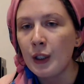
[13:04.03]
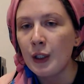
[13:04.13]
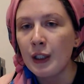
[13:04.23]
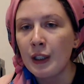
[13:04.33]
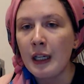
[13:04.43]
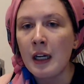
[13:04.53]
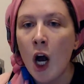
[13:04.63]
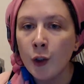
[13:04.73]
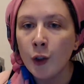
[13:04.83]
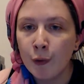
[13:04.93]
in
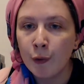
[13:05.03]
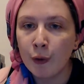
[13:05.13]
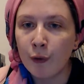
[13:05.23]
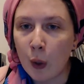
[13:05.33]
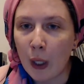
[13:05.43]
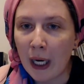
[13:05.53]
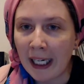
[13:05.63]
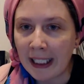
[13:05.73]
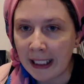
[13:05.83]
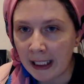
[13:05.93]
144 AD.
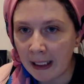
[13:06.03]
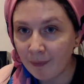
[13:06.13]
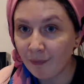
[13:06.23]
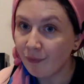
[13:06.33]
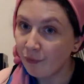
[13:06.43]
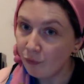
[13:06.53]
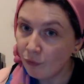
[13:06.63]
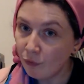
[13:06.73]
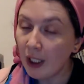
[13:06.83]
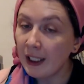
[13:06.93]

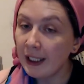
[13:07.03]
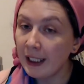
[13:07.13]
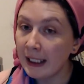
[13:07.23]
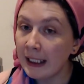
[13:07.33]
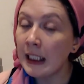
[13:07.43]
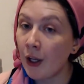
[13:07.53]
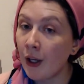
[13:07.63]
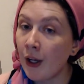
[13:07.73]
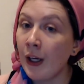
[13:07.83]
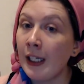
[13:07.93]
This is early,
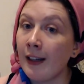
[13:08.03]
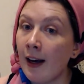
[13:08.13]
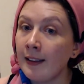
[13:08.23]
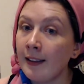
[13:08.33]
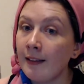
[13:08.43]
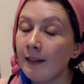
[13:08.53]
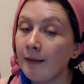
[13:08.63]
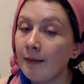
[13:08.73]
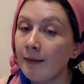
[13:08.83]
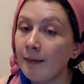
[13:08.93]
guys.
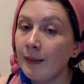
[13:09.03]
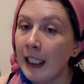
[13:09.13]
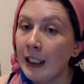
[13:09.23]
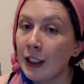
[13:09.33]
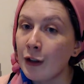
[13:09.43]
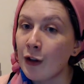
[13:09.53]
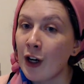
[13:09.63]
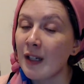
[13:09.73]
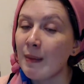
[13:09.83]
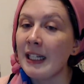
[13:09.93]
Ladies and
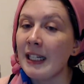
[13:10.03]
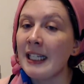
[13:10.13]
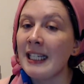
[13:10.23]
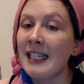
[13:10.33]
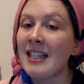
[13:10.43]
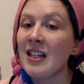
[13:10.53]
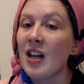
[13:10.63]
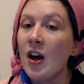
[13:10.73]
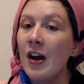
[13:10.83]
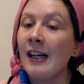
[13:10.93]
gentlemen, this is
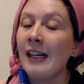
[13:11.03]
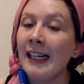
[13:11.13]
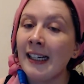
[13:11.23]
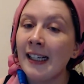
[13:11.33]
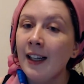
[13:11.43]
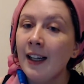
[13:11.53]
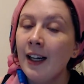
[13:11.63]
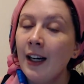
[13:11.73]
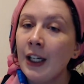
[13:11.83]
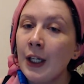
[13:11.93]
early.
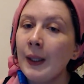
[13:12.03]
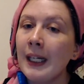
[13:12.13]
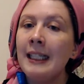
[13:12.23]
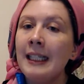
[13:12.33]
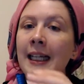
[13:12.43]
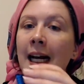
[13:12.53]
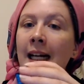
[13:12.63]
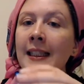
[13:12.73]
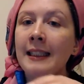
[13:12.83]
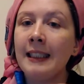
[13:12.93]
You know, in
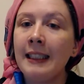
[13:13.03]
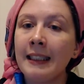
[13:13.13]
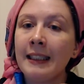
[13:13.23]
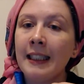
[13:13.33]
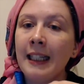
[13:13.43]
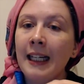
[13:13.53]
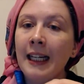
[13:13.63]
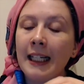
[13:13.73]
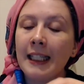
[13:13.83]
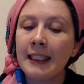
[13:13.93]
Ecclesiastes,
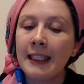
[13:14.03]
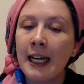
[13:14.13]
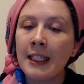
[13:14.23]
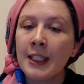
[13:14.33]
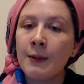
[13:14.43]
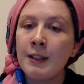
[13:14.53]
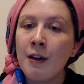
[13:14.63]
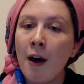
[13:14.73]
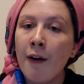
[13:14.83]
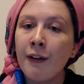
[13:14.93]
it says there is
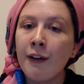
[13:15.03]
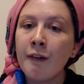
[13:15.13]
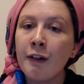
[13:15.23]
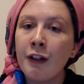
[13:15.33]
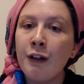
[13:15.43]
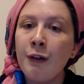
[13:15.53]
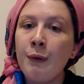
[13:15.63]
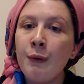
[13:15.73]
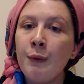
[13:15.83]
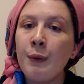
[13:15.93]
nothing new
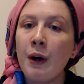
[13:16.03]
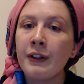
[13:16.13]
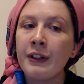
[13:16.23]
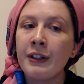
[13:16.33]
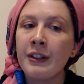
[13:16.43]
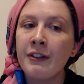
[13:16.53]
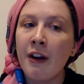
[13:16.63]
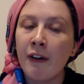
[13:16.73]
under the sun.